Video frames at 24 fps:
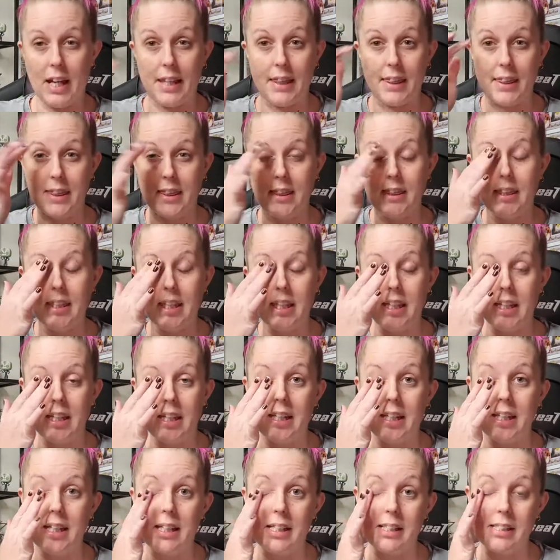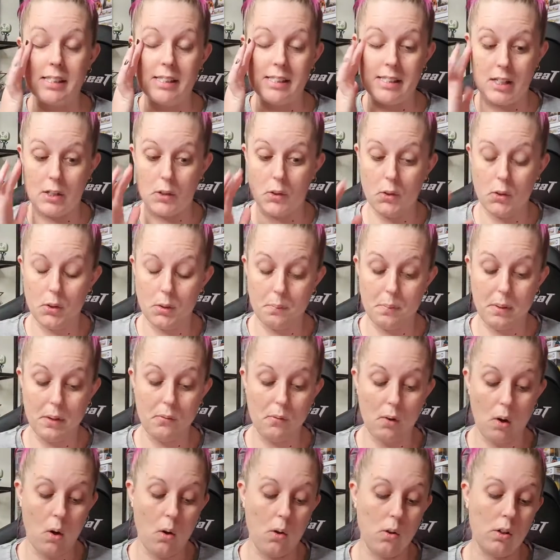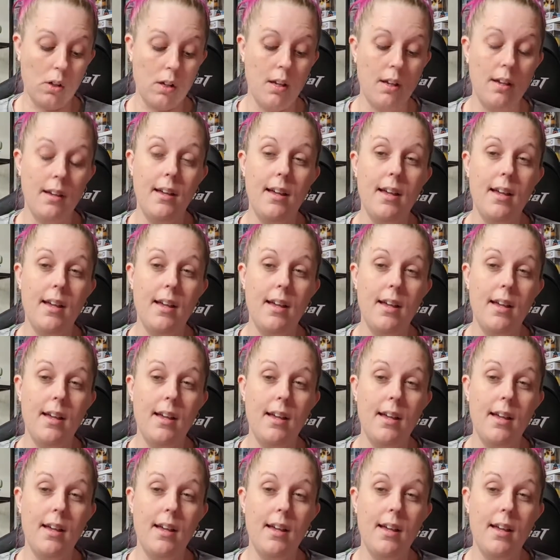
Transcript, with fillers: I think it is. I could be wrong.